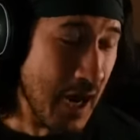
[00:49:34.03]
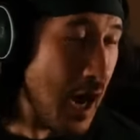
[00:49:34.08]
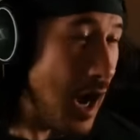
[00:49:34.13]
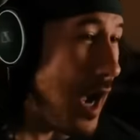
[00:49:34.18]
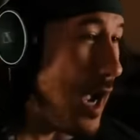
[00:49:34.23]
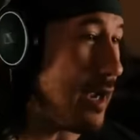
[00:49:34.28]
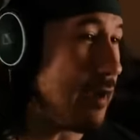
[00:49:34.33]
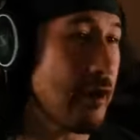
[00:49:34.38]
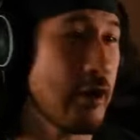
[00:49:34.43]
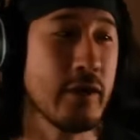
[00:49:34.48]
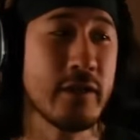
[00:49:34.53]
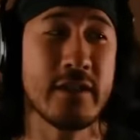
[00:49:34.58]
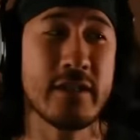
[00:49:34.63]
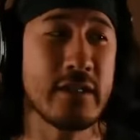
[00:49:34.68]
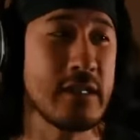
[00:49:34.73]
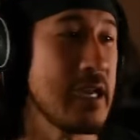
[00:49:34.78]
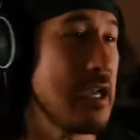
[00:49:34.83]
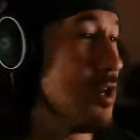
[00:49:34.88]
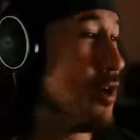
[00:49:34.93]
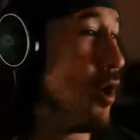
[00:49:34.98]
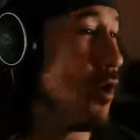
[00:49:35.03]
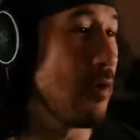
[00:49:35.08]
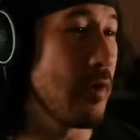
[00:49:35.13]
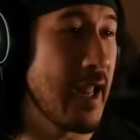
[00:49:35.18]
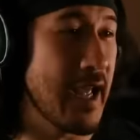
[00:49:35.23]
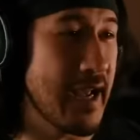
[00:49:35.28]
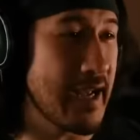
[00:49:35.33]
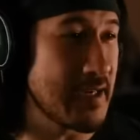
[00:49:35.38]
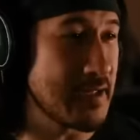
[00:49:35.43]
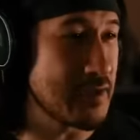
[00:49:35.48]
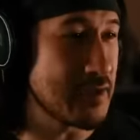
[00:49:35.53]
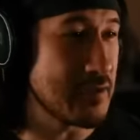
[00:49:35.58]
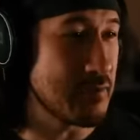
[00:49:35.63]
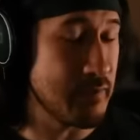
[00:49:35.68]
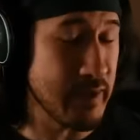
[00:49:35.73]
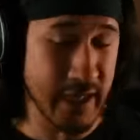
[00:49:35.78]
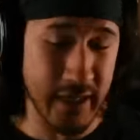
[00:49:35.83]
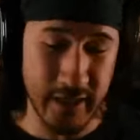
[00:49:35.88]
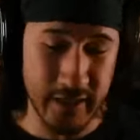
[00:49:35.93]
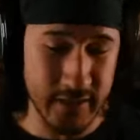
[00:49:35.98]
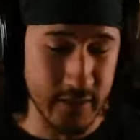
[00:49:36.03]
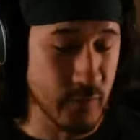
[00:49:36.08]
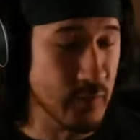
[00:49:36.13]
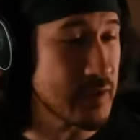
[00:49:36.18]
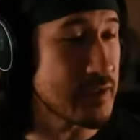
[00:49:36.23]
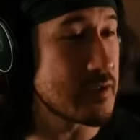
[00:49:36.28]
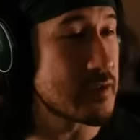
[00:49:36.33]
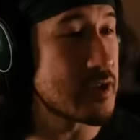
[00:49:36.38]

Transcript: I could see no ledge because it was